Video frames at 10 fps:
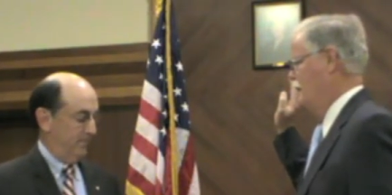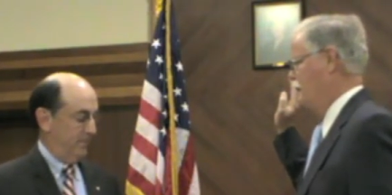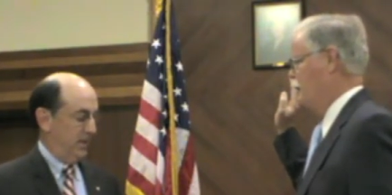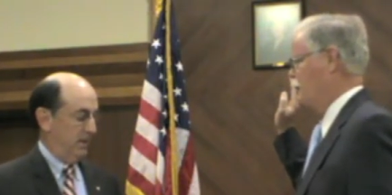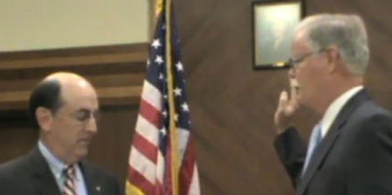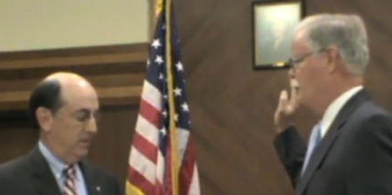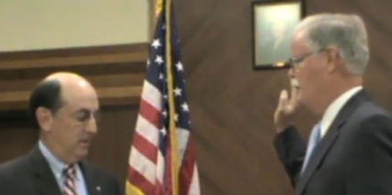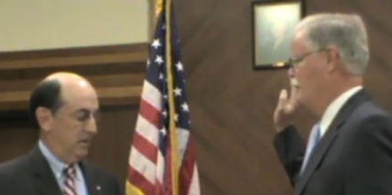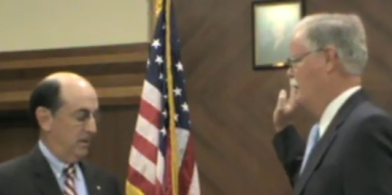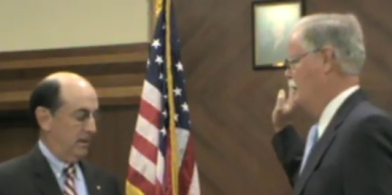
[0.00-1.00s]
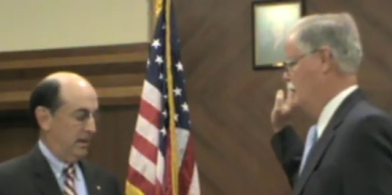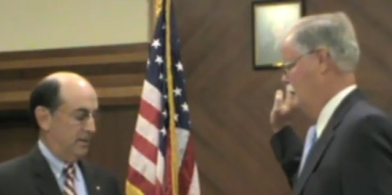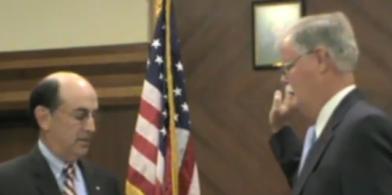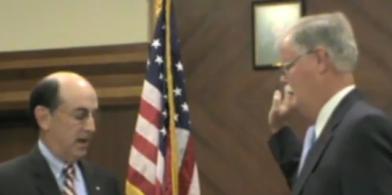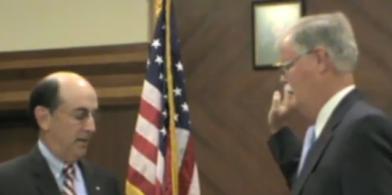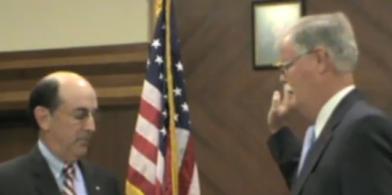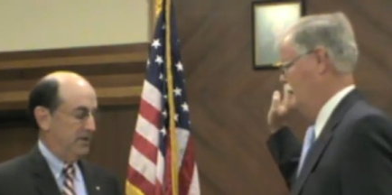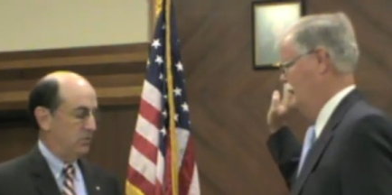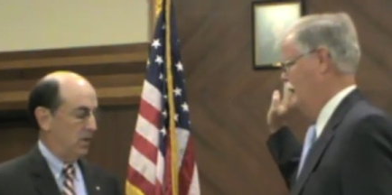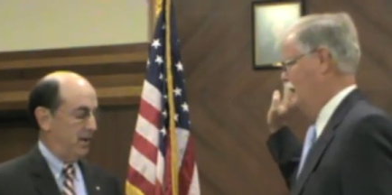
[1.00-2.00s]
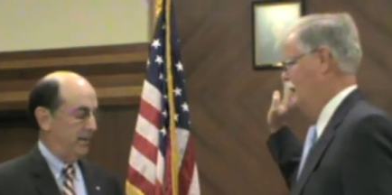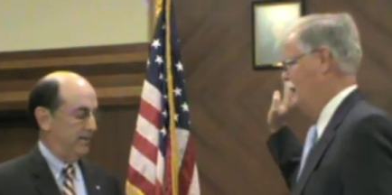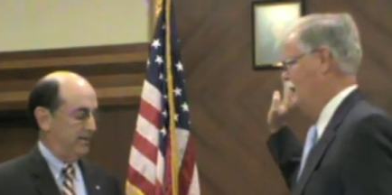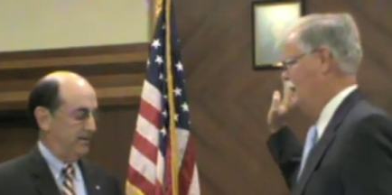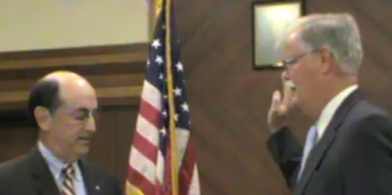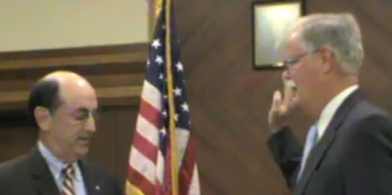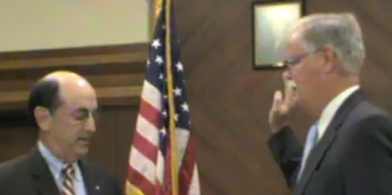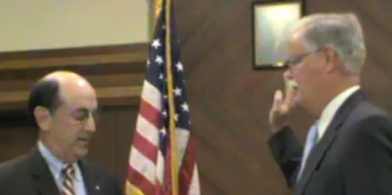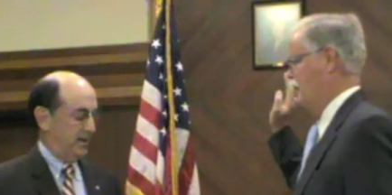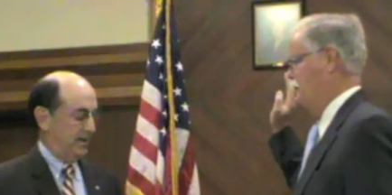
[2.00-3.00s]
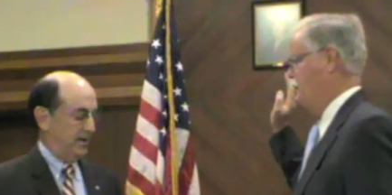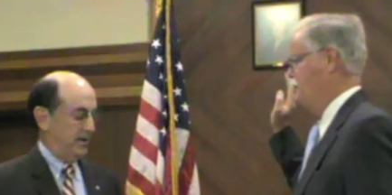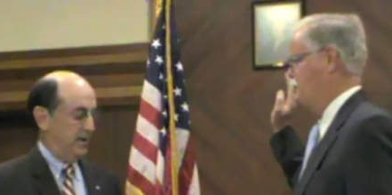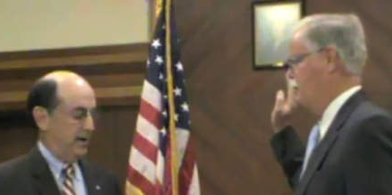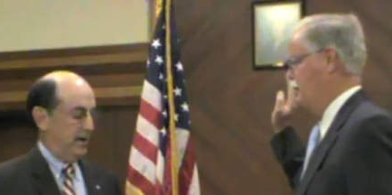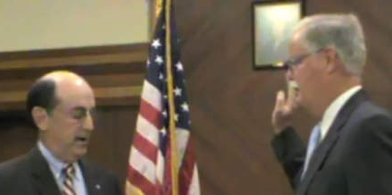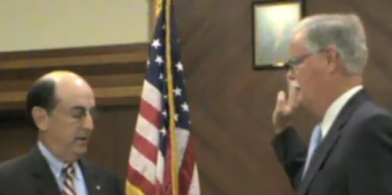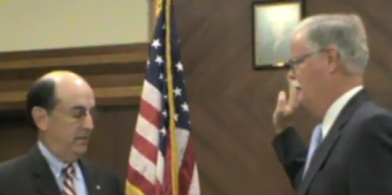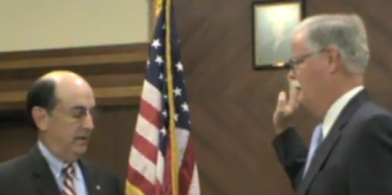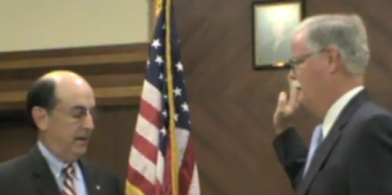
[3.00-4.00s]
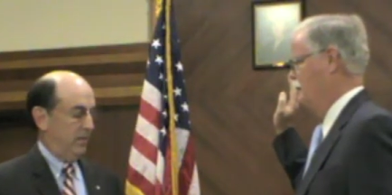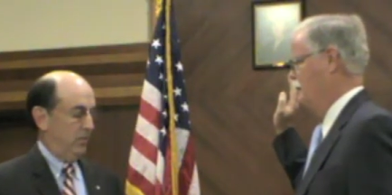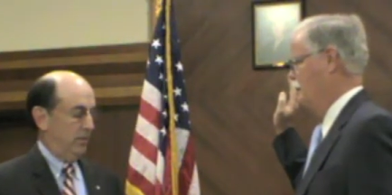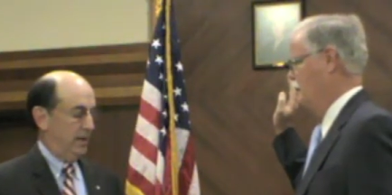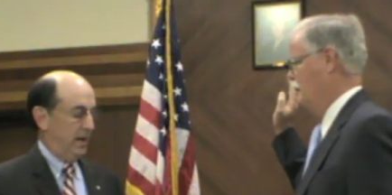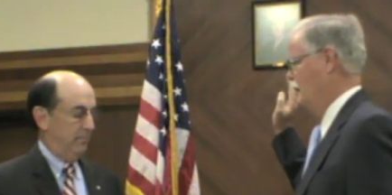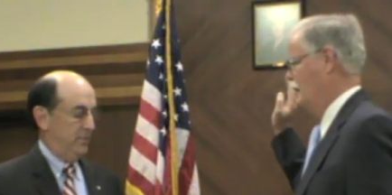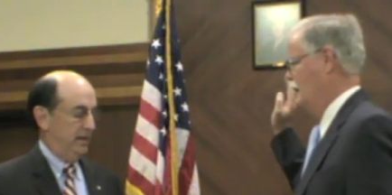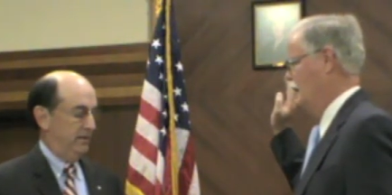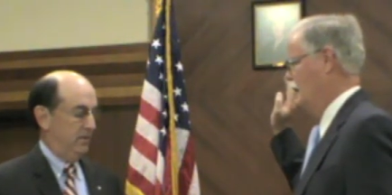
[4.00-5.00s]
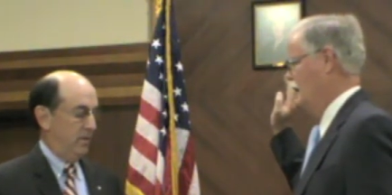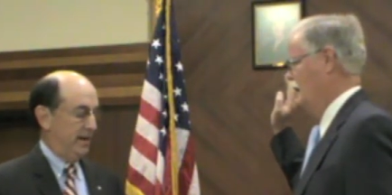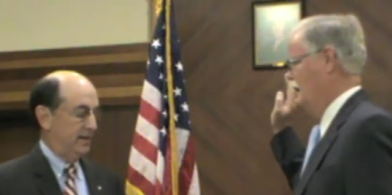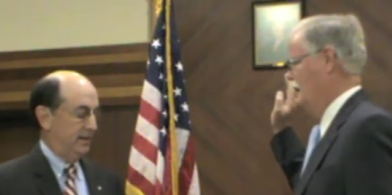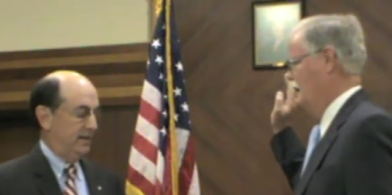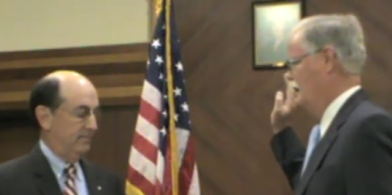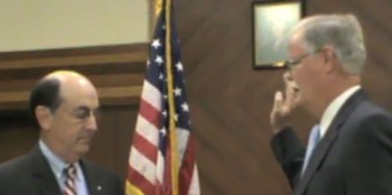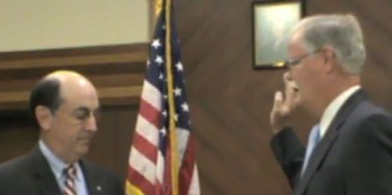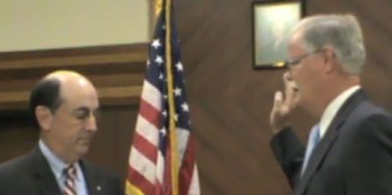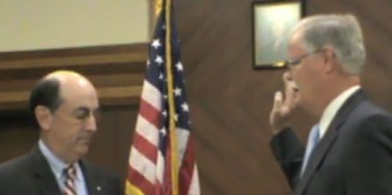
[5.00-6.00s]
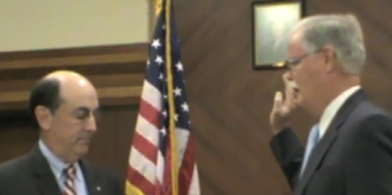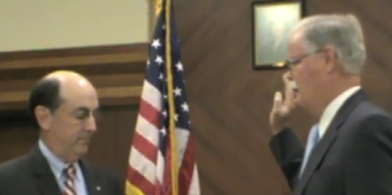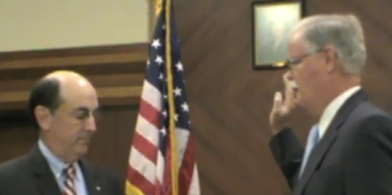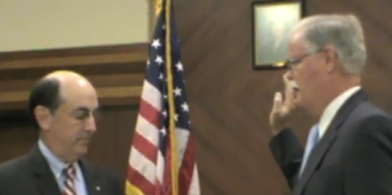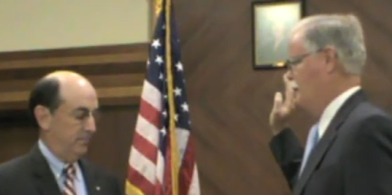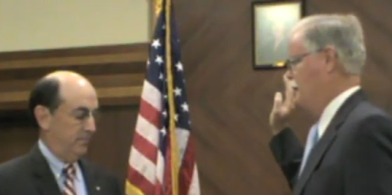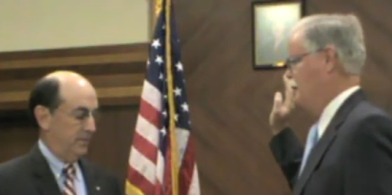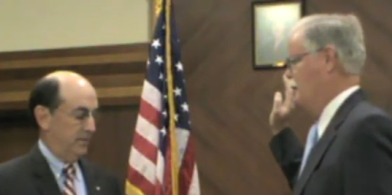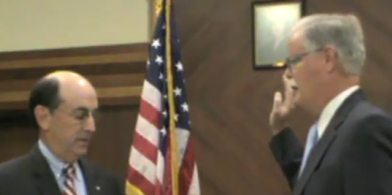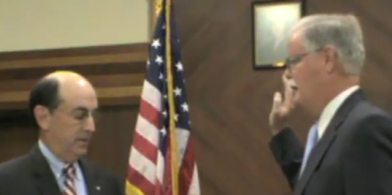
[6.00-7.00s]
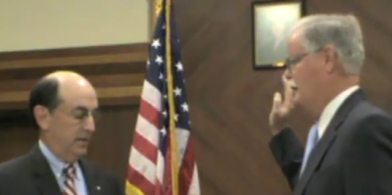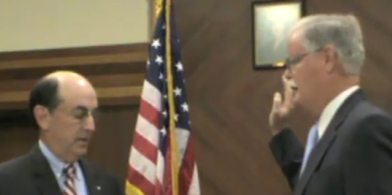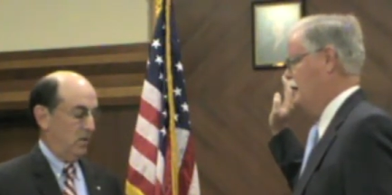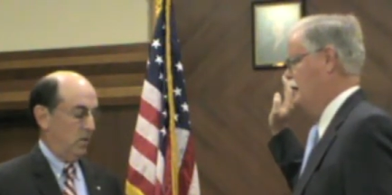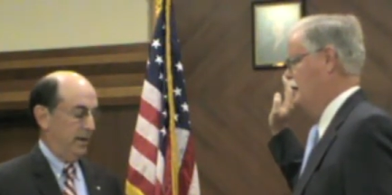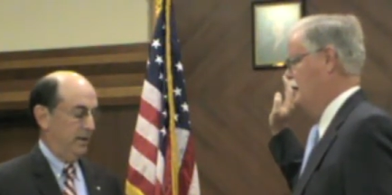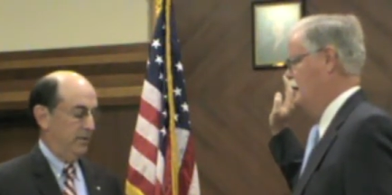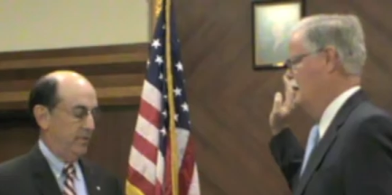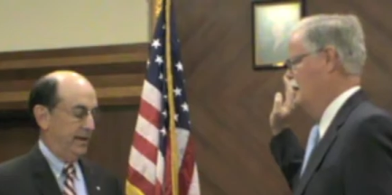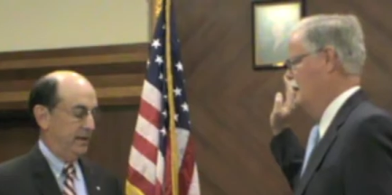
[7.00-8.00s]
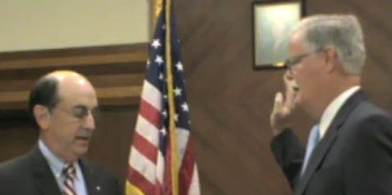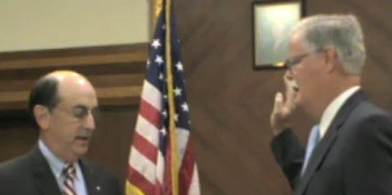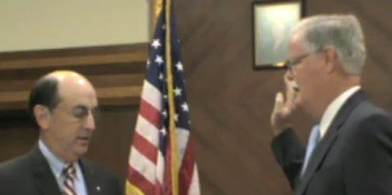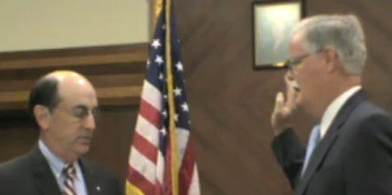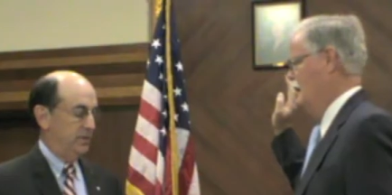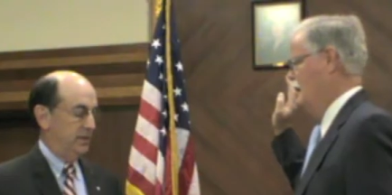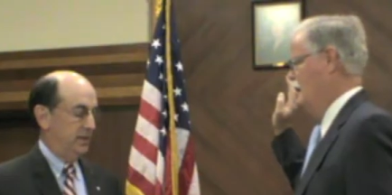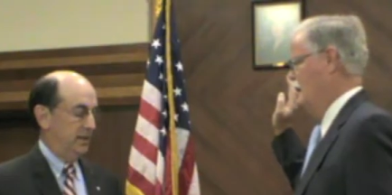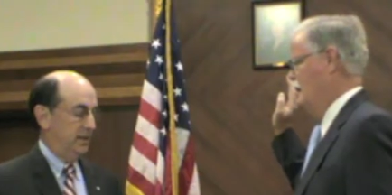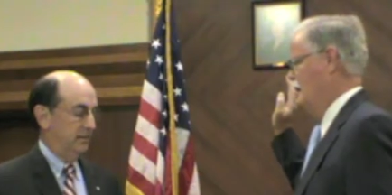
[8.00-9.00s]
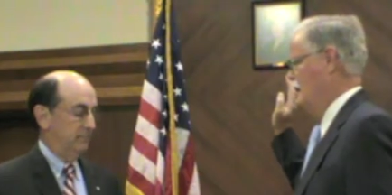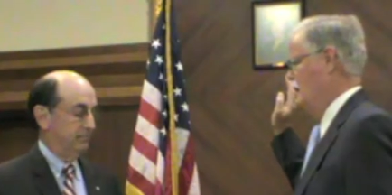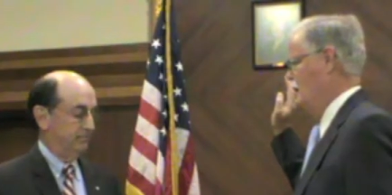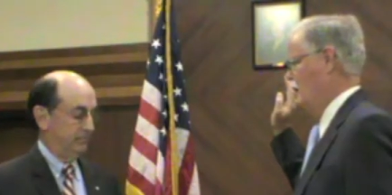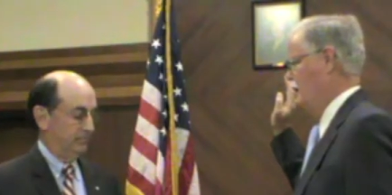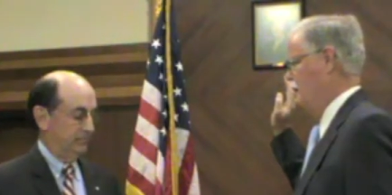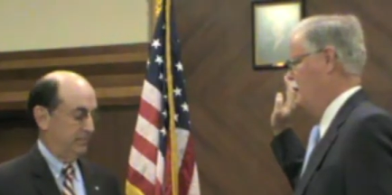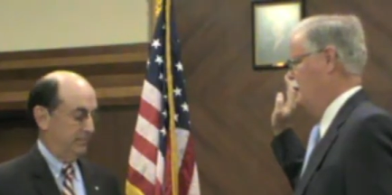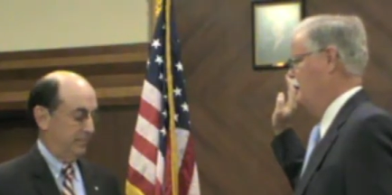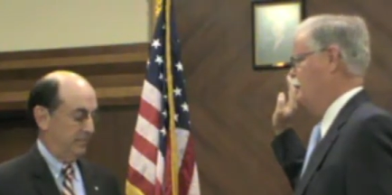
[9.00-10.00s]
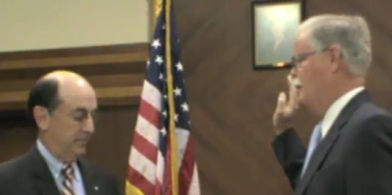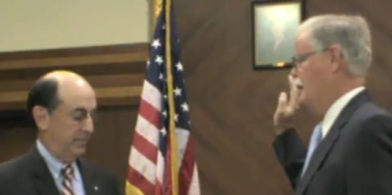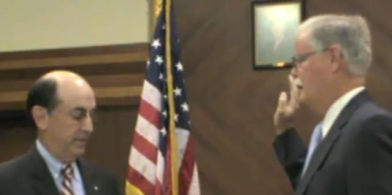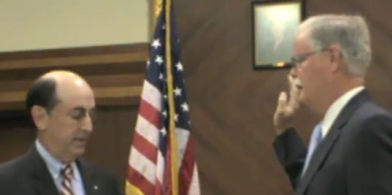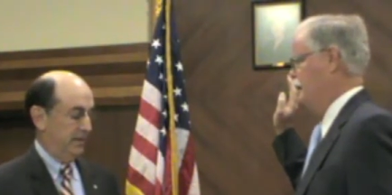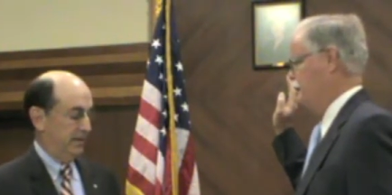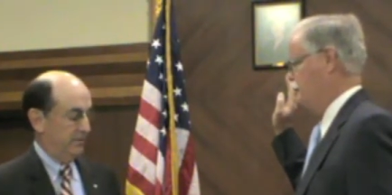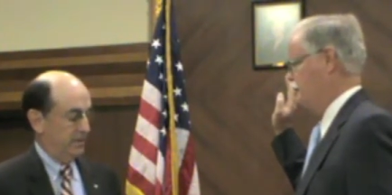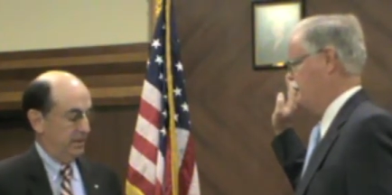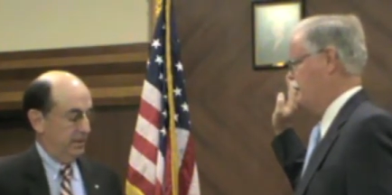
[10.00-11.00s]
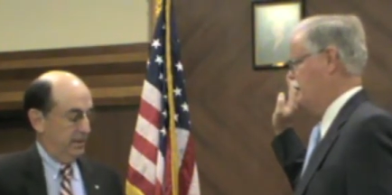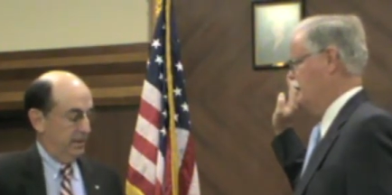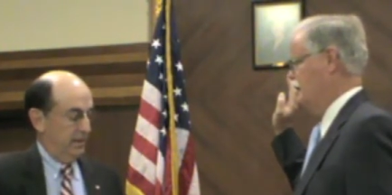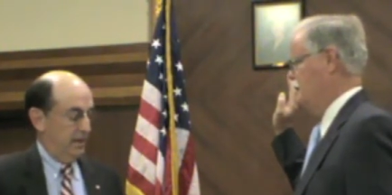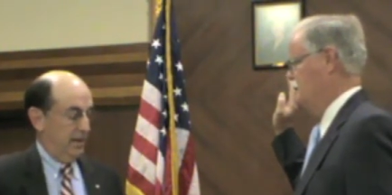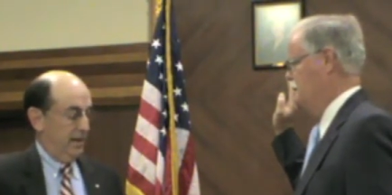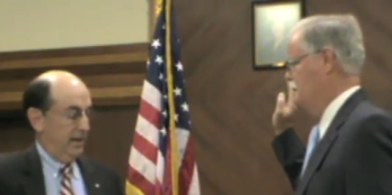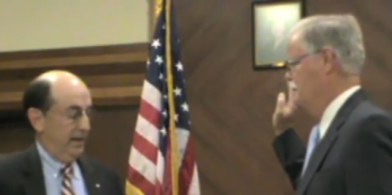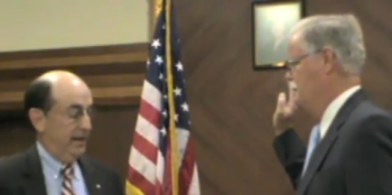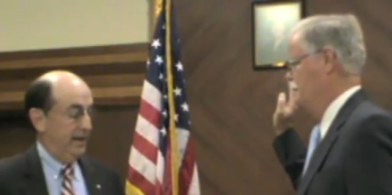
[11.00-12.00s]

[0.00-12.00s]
Speaker 1: furthermore I solemnly swear I solemnly swear that I will not be directly
Speaker 2: that I will not be directly
Speaker 1: or indirectly interested in or indirectly interested in